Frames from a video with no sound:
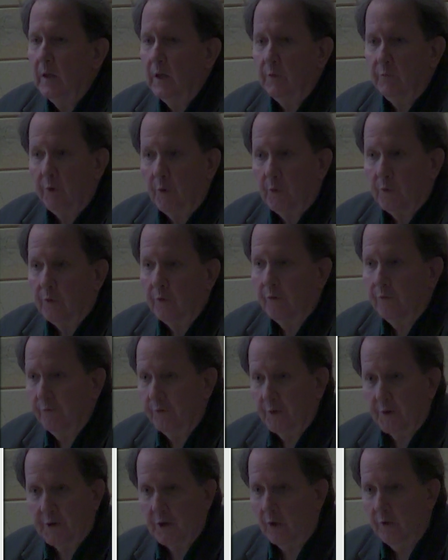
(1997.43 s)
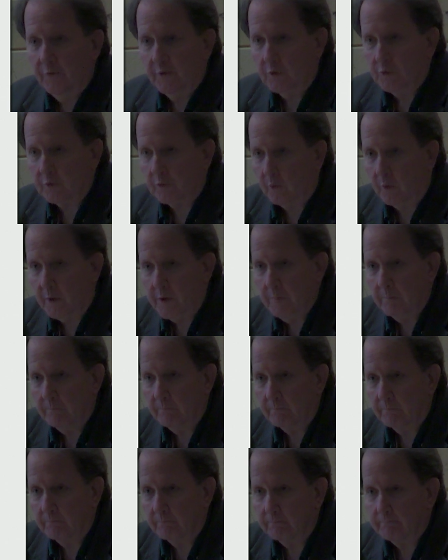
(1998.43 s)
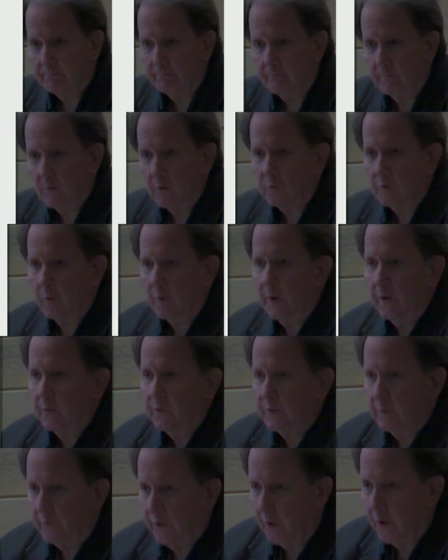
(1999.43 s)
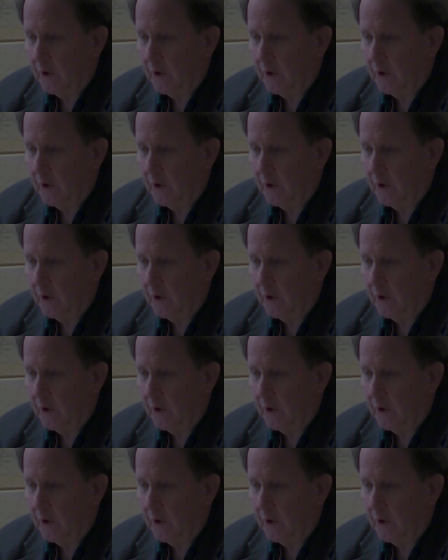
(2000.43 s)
wrote Philadelphia Story, so he was a very